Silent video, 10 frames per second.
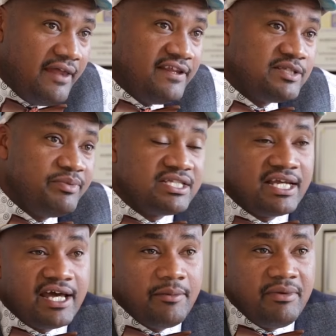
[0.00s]
And this
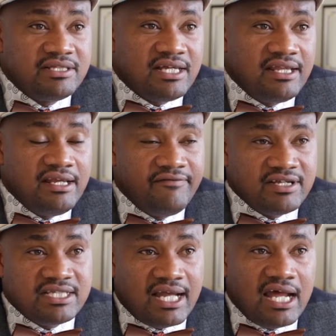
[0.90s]
basically means that the
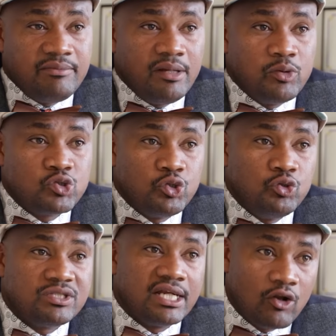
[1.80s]
investor can be able to
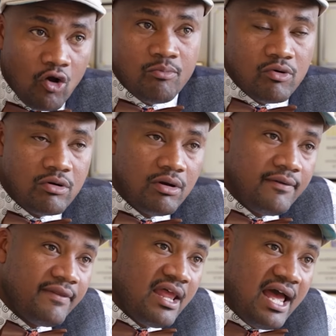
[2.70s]
use the logbook
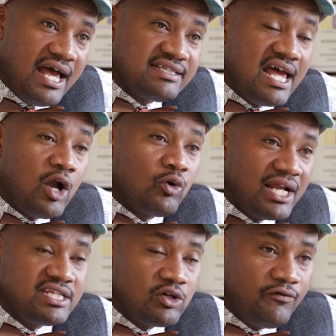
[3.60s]
as a
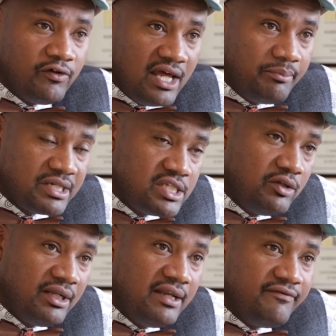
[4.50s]
collateral for that
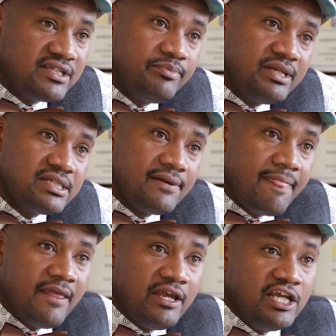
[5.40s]
particular investment.
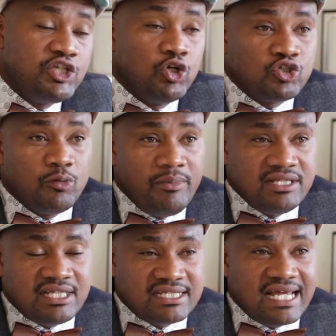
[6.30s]
It also
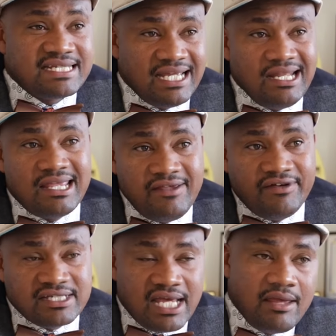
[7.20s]
means that at any
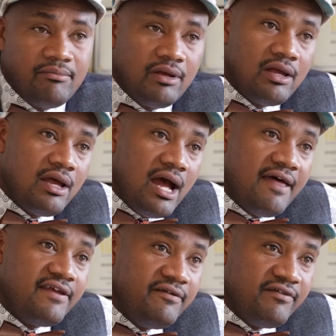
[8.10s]
given time,
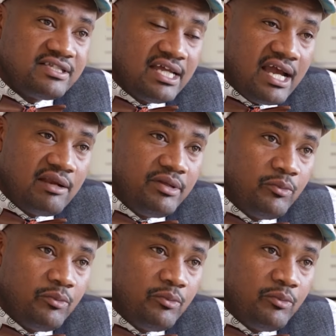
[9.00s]
the investor can